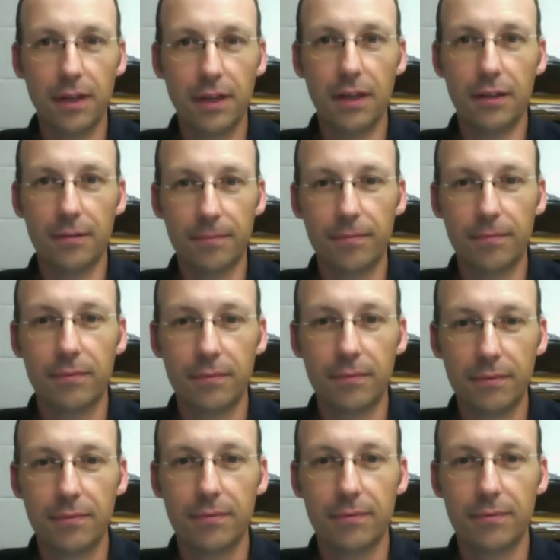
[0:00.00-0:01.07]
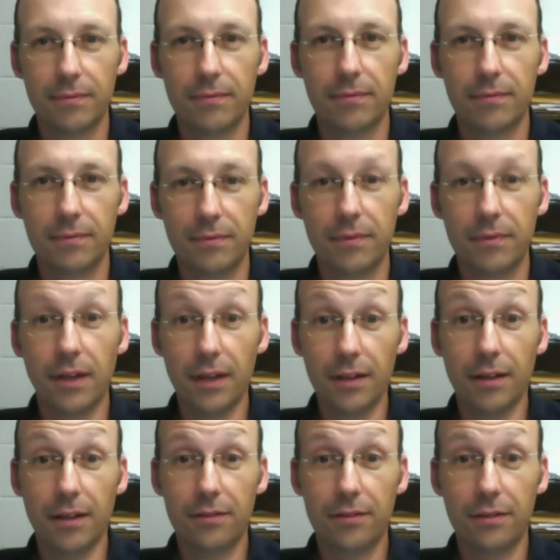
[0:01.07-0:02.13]
are cool. Yeah,
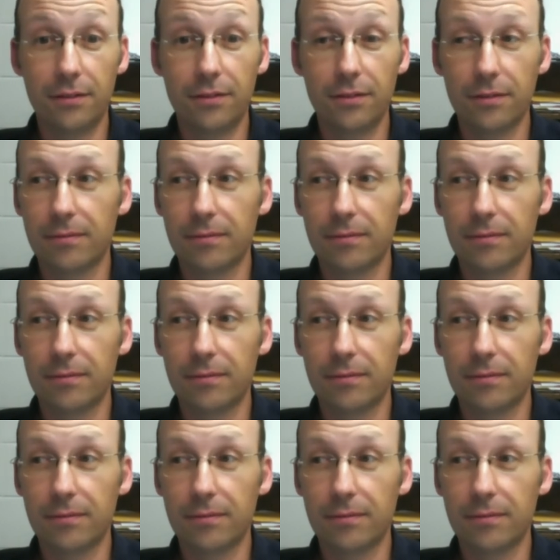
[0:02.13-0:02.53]
that's true.